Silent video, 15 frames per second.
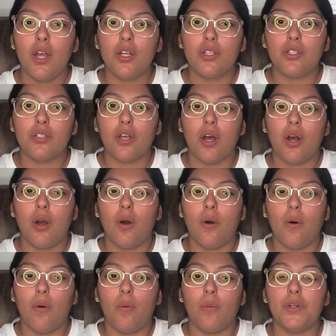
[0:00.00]

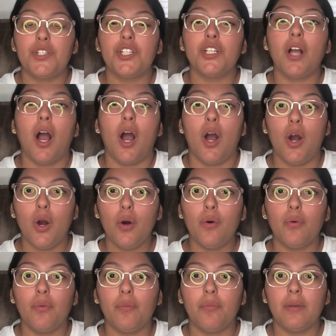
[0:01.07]
So when she got
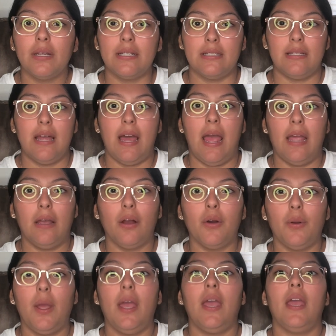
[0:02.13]
home, it's like,
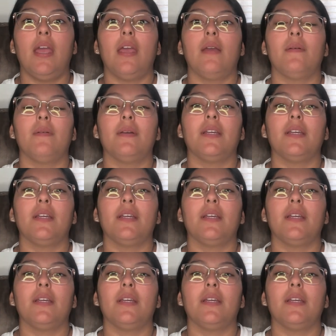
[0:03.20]
okay,